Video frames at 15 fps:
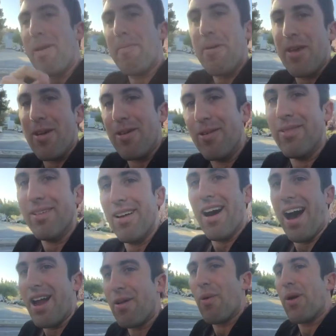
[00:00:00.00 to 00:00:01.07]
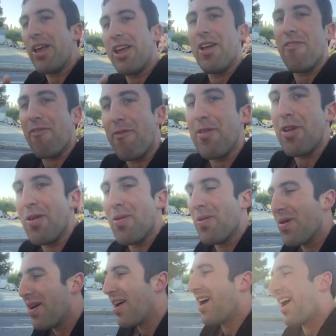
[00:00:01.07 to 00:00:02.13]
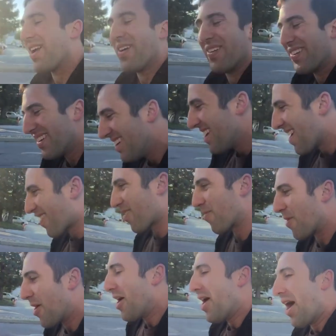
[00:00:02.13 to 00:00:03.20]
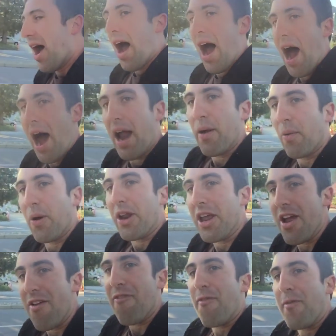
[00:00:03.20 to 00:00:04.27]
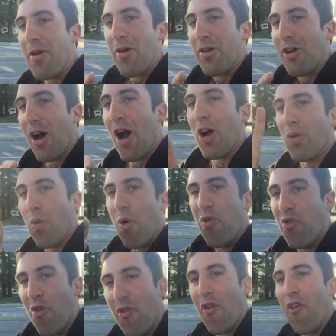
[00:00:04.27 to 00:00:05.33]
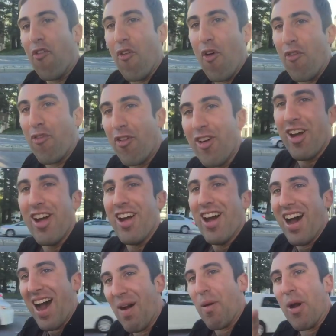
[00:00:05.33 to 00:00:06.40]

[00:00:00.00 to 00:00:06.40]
might be you. I don't want to hear from you. I don't, excuse me. I don't want to hear from your dog. Woof, woof, woof, woof. I